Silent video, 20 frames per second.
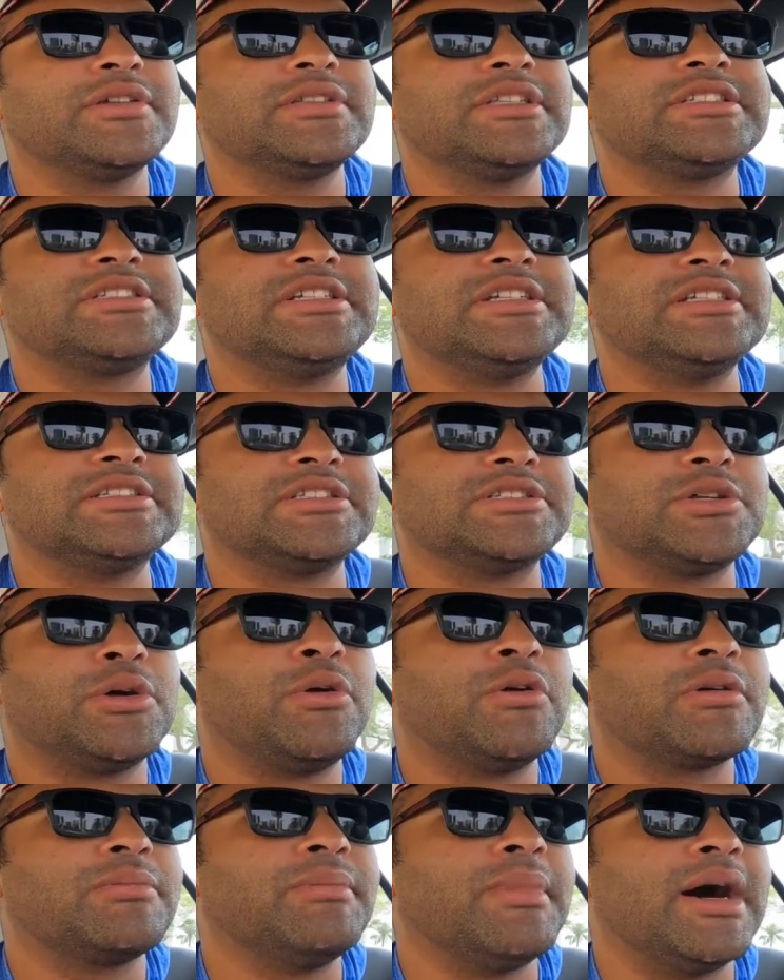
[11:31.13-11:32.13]
This thing is a
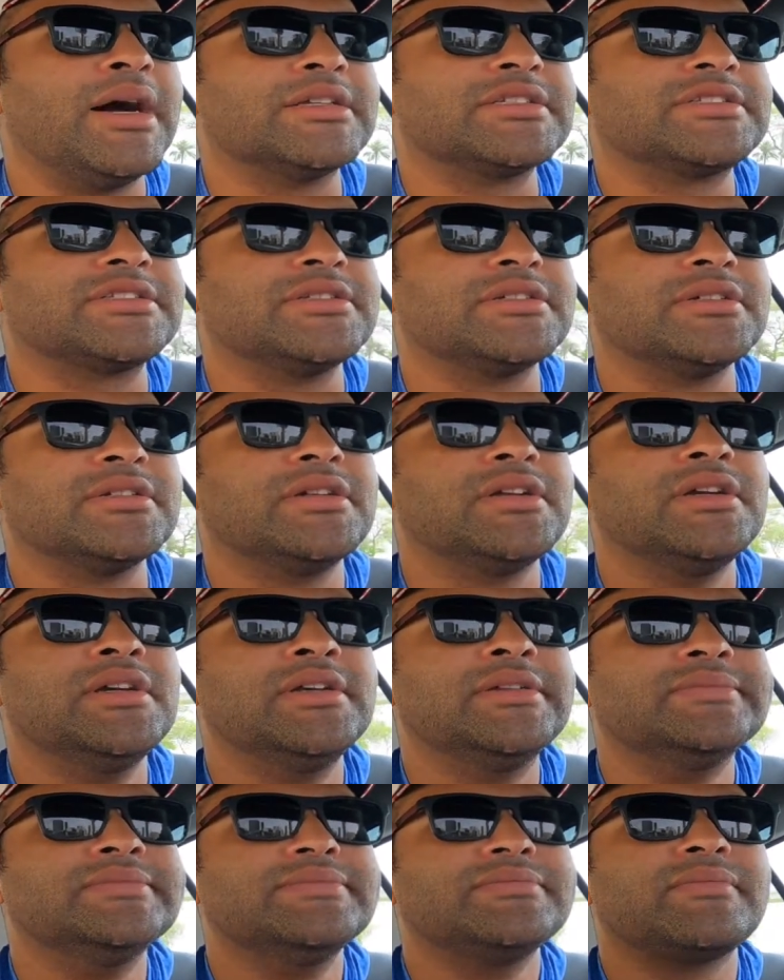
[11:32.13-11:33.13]
torque monster
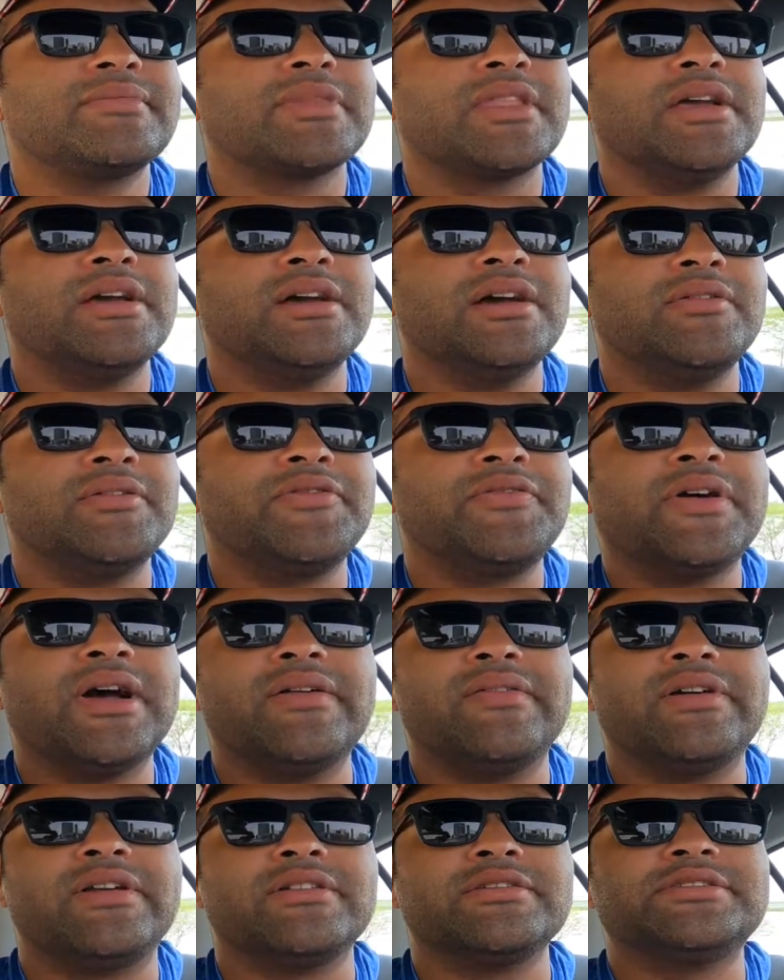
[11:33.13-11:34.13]
with
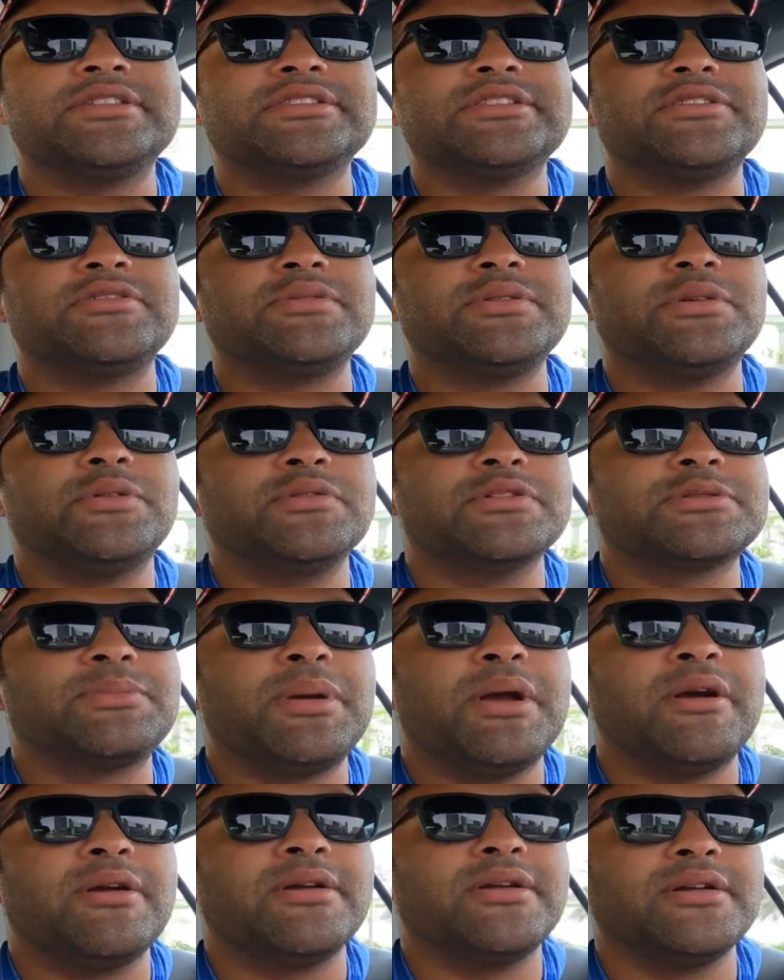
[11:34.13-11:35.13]
563
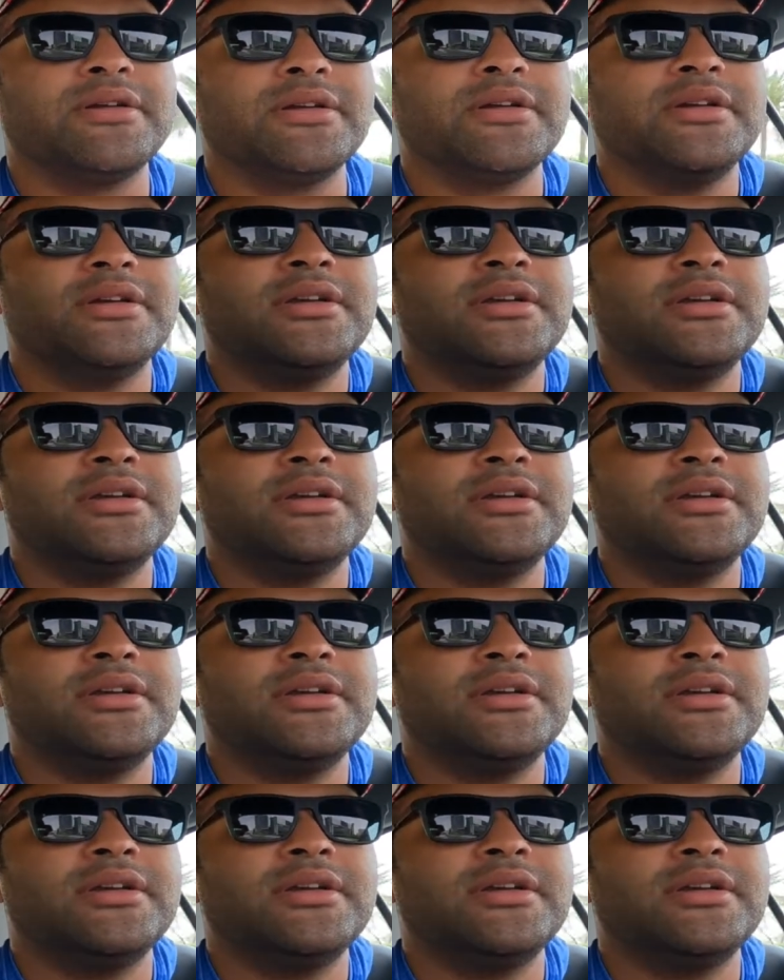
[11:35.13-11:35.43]
horsepower.